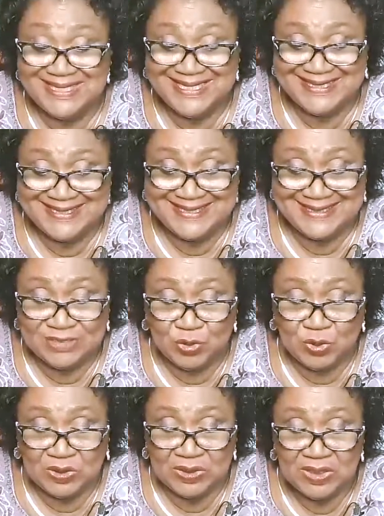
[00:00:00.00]
insist
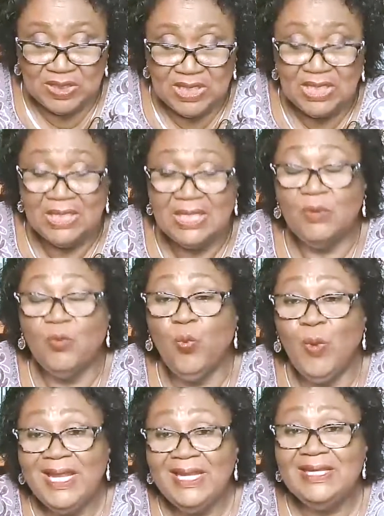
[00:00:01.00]
on
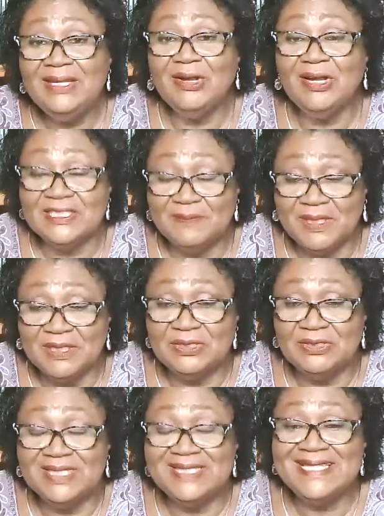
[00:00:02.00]
when your
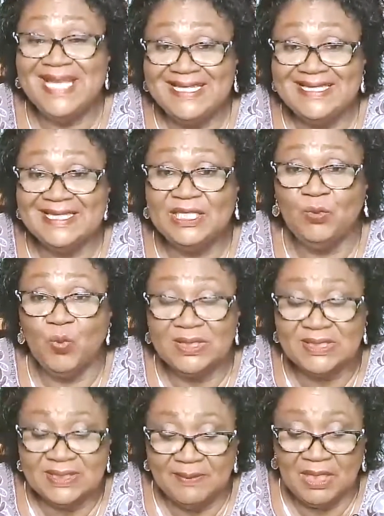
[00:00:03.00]
husband decides that he
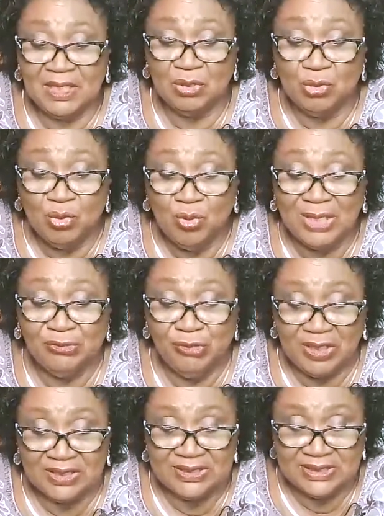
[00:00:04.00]
wants to make a go at
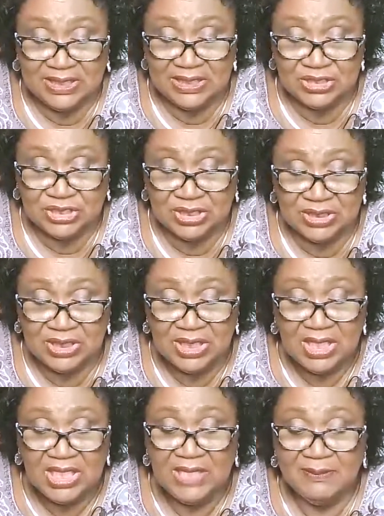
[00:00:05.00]
reconciliation,
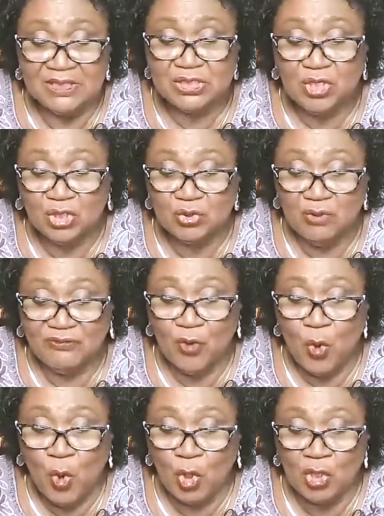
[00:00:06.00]
he must cut off
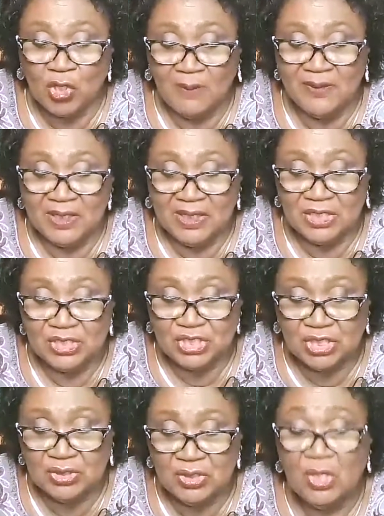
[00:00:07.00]
all
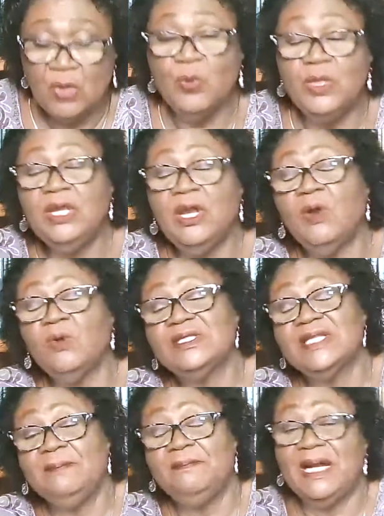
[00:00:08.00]
communication with the
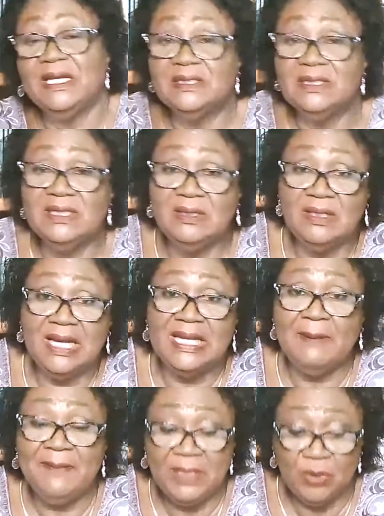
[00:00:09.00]
outside party, and I
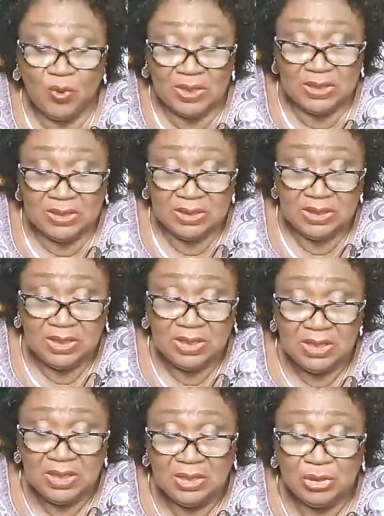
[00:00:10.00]
mean oh, well.
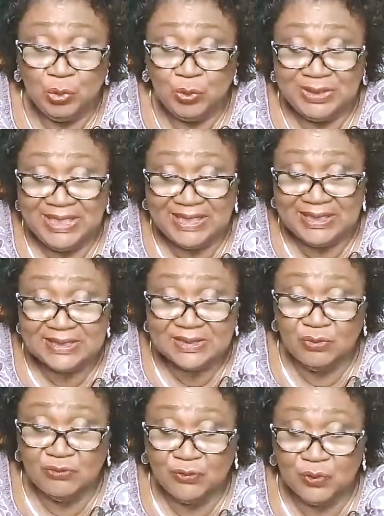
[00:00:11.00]
No dates,
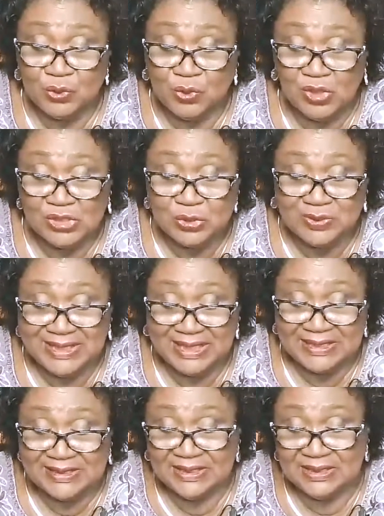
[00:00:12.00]
no phone calls, no
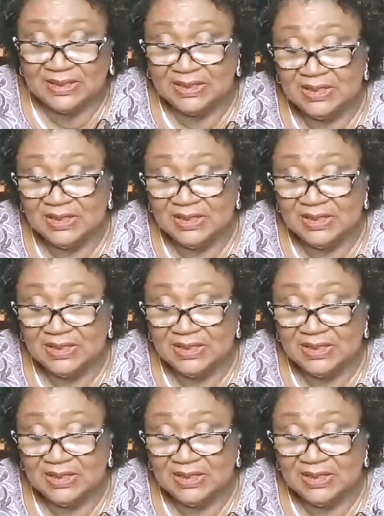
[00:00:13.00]
texting.